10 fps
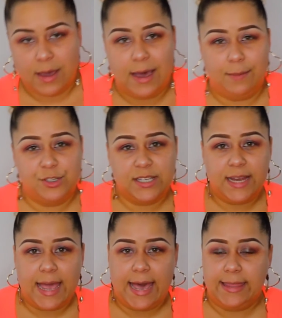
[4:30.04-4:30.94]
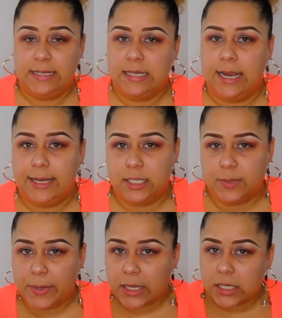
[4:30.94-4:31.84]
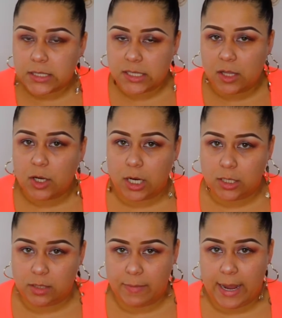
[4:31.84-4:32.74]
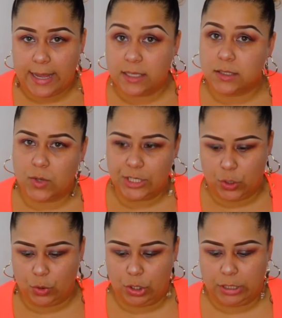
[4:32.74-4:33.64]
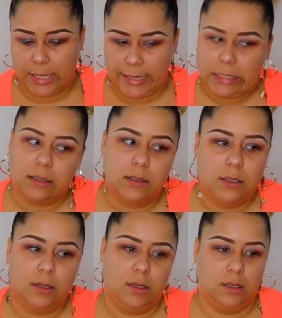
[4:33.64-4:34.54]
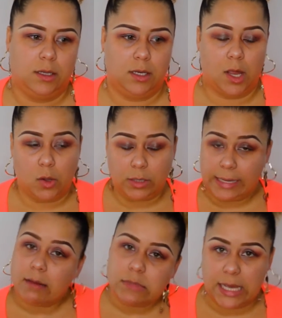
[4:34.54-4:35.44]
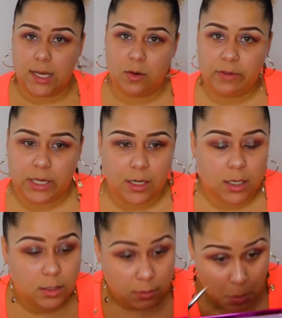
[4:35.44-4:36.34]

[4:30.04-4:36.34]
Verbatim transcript: I'm just going to add the tiniest bit of concealer underneath my eyes so I don't look like, you know, like I'm dead over here.